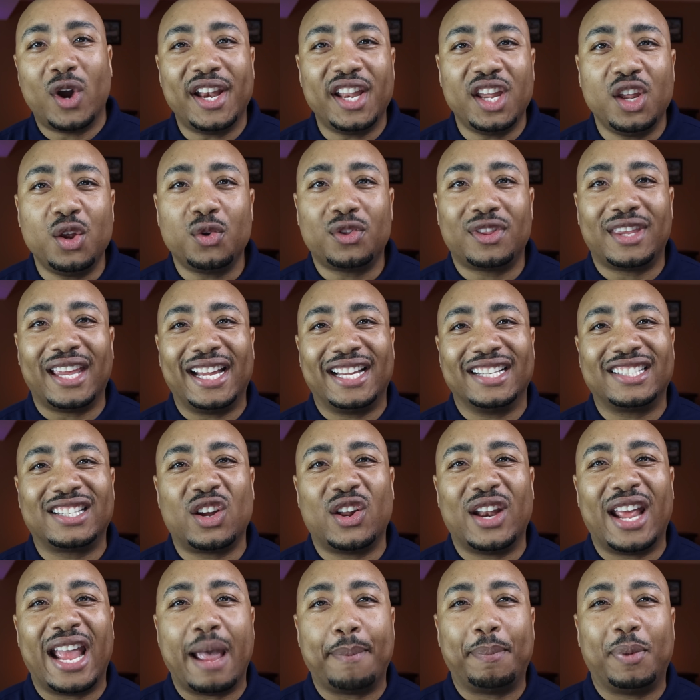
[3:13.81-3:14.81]
What do you think
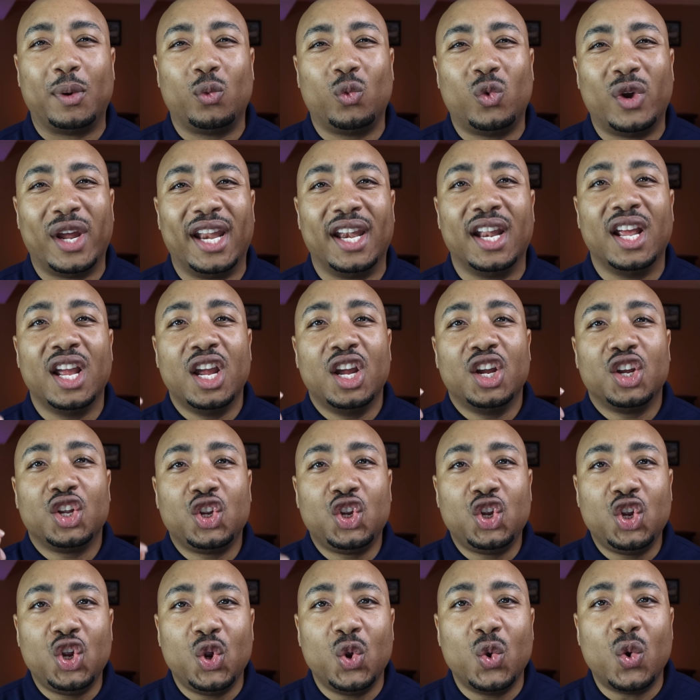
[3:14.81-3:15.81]
is going to happen when
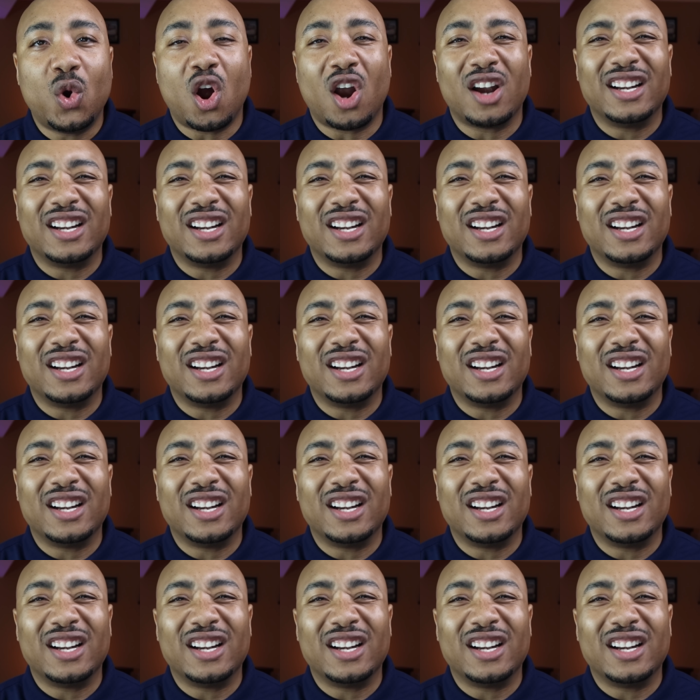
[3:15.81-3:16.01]
you